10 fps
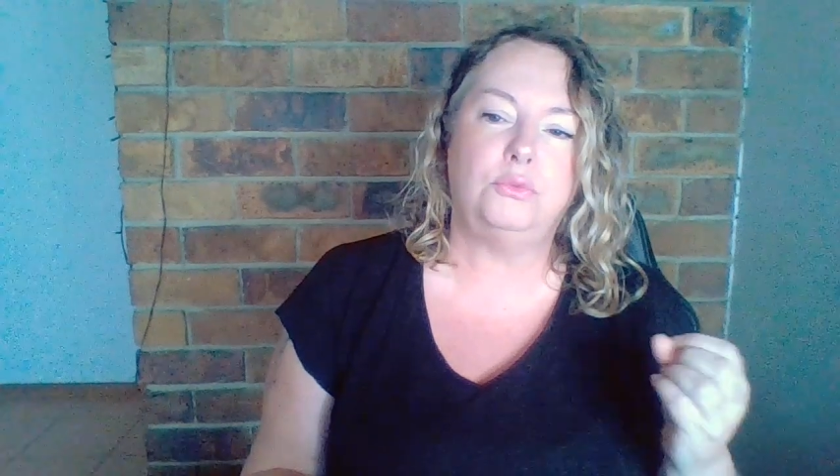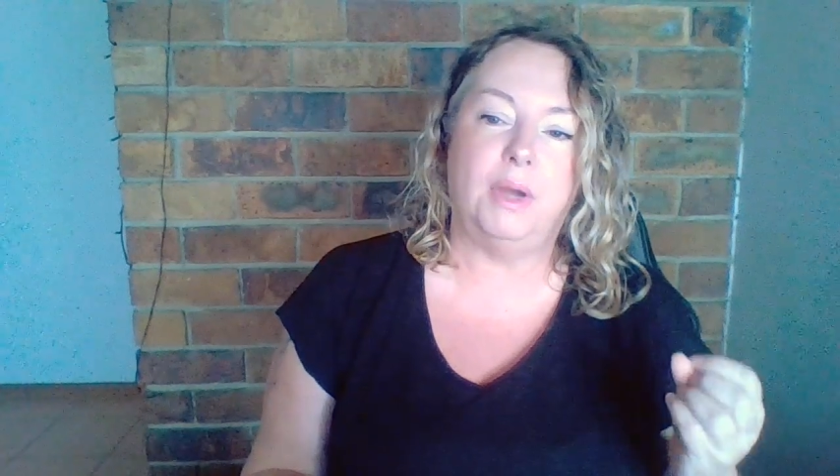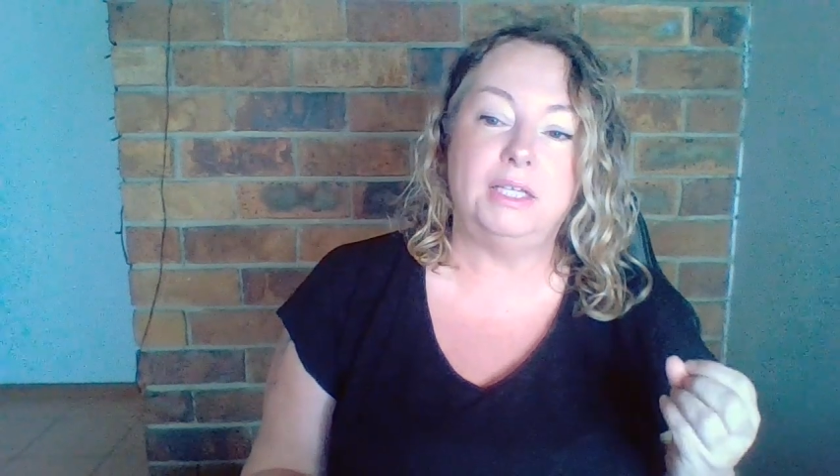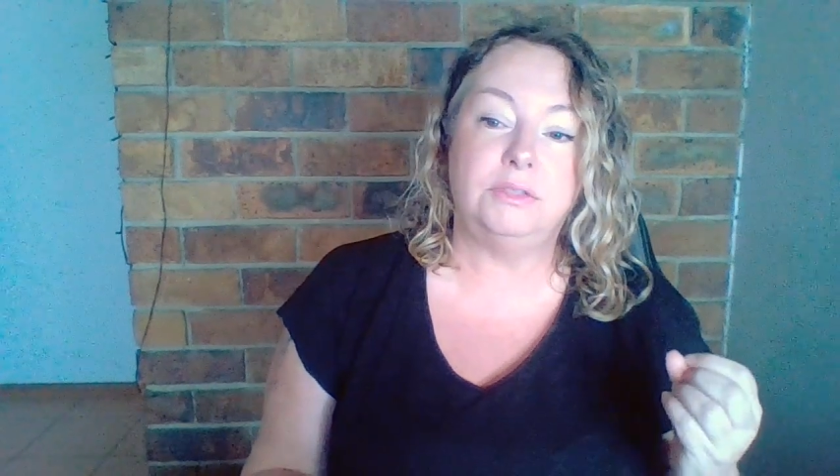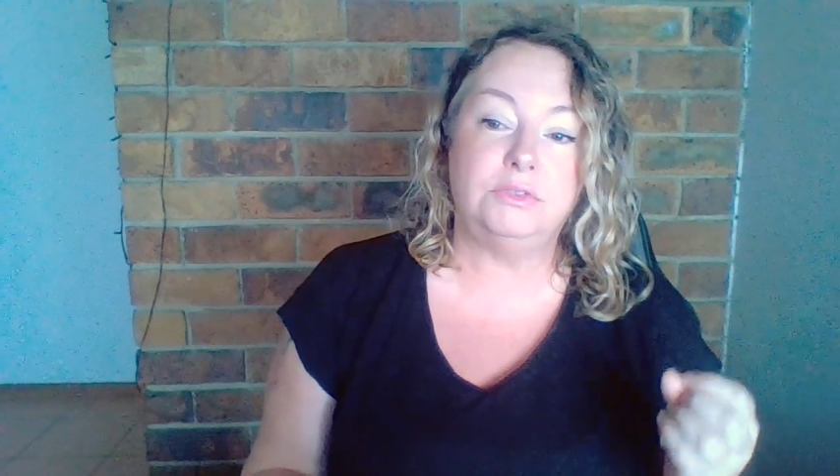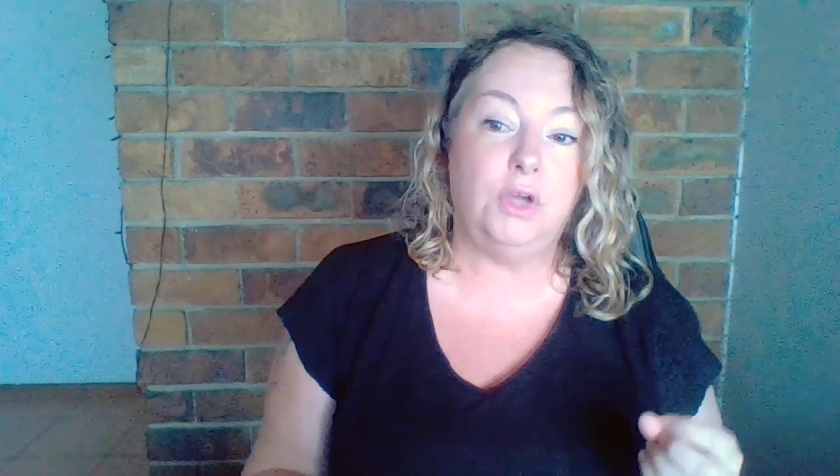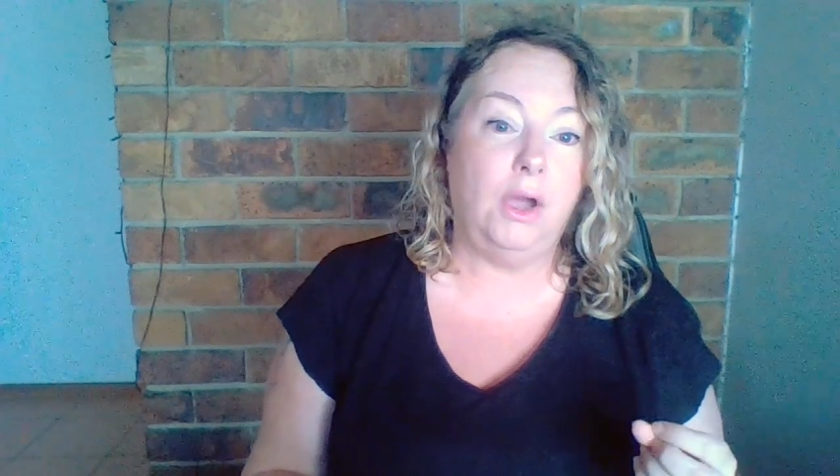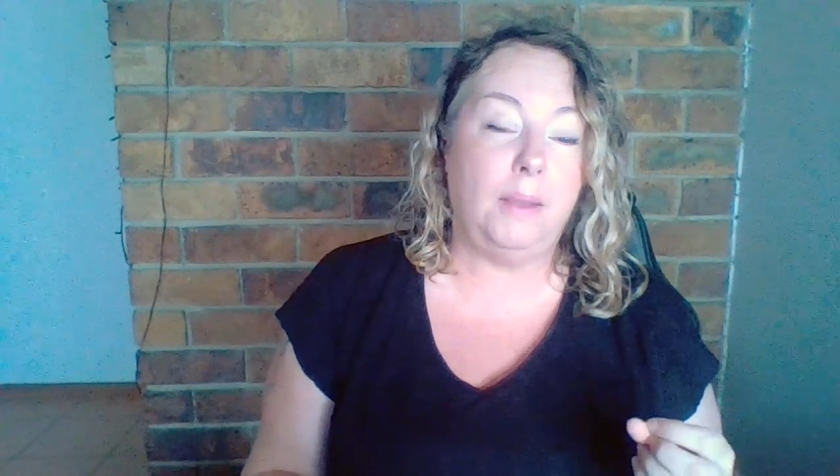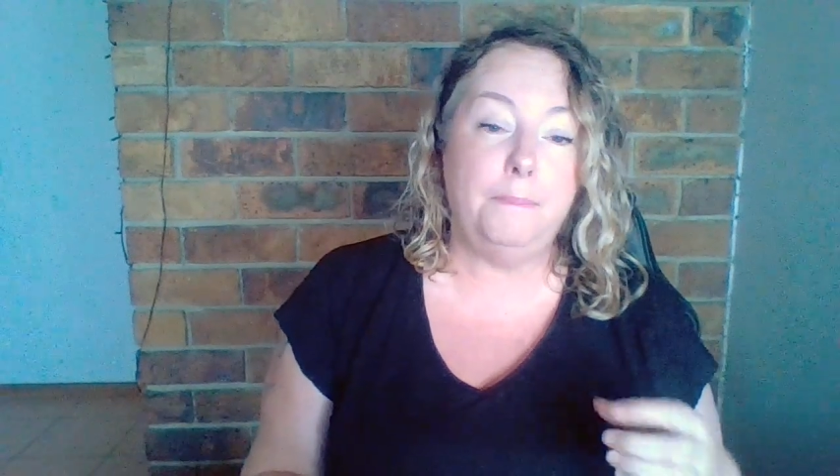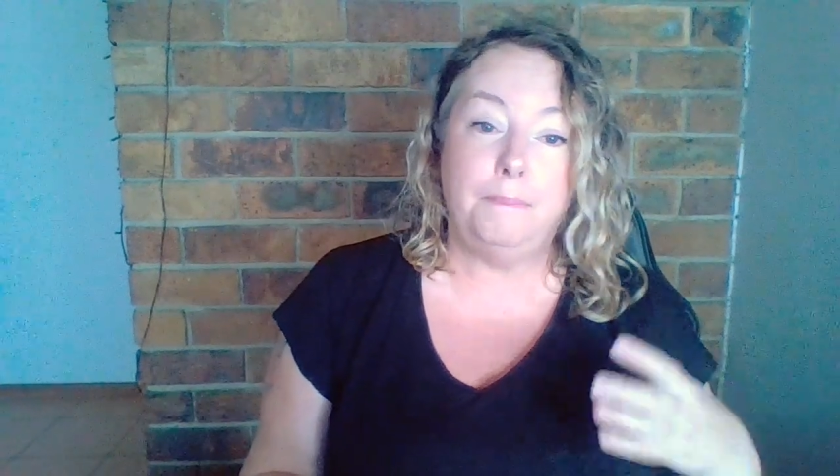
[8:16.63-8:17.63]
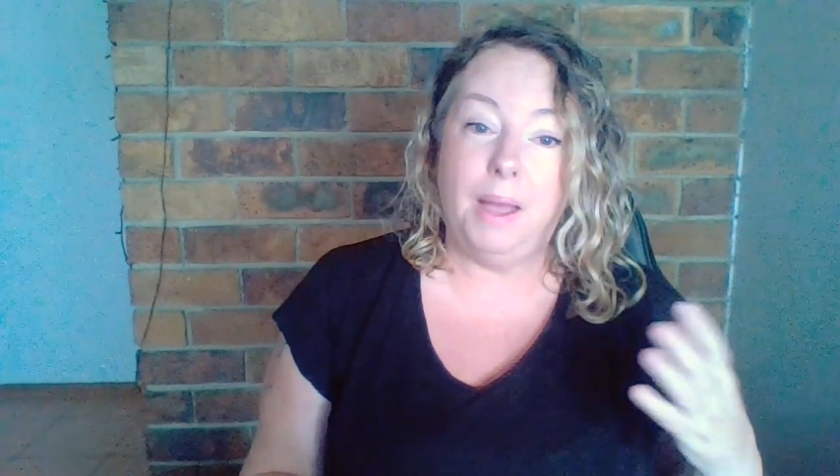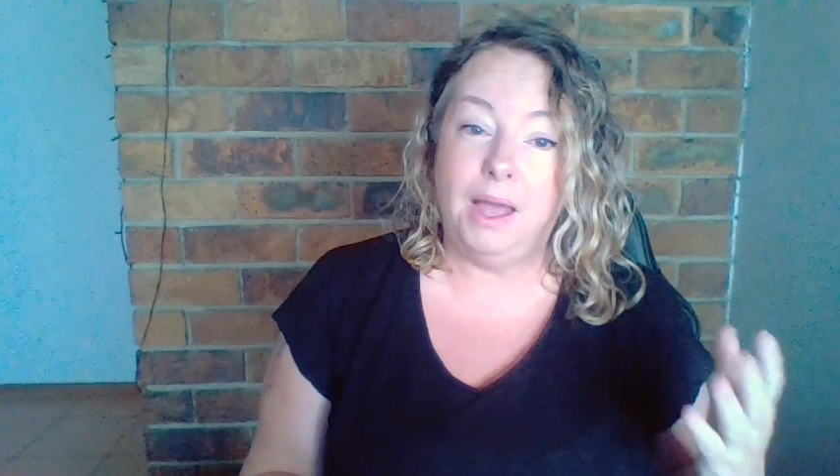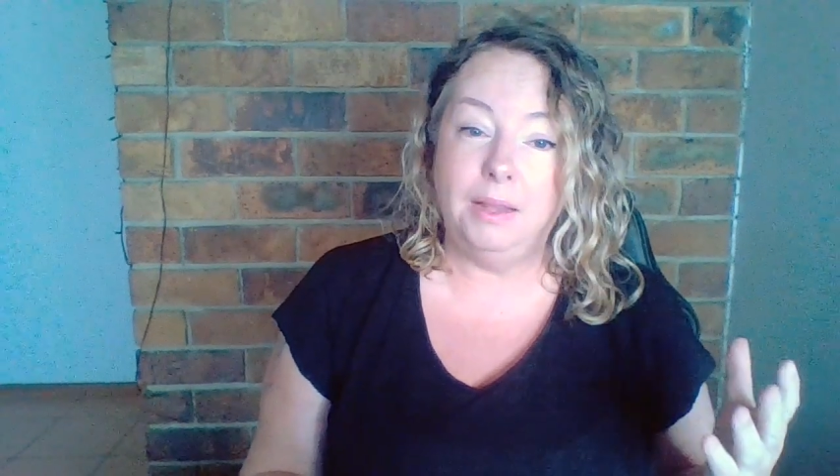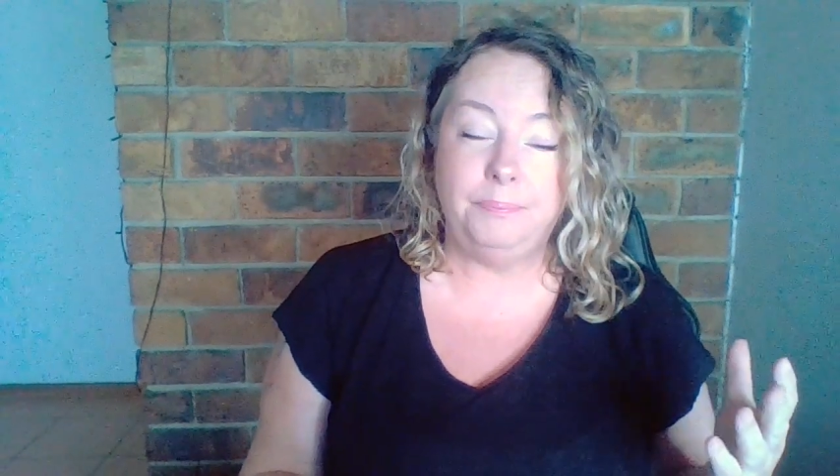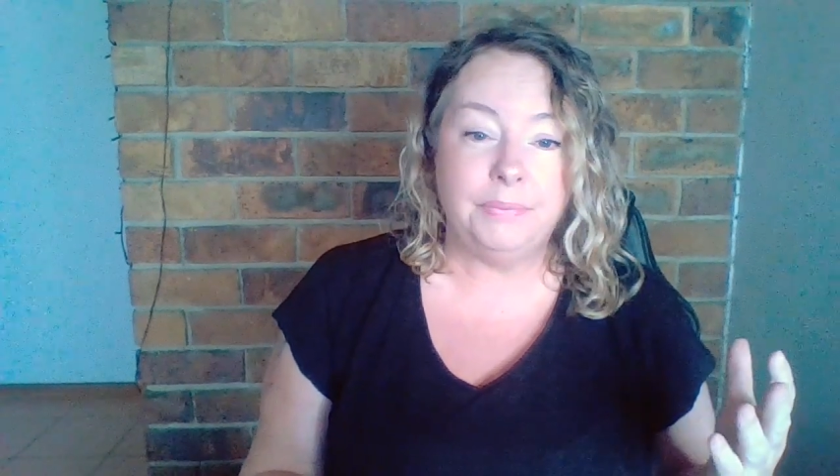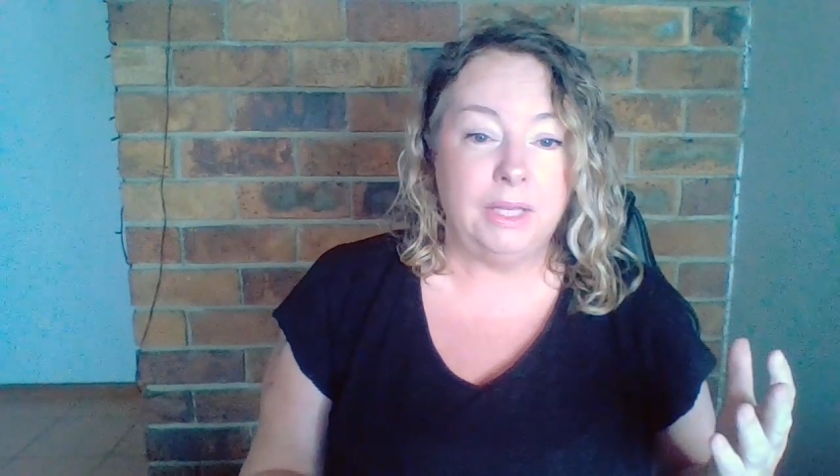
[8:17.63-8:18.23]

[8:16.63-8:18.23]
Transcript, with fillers: waste of time. But,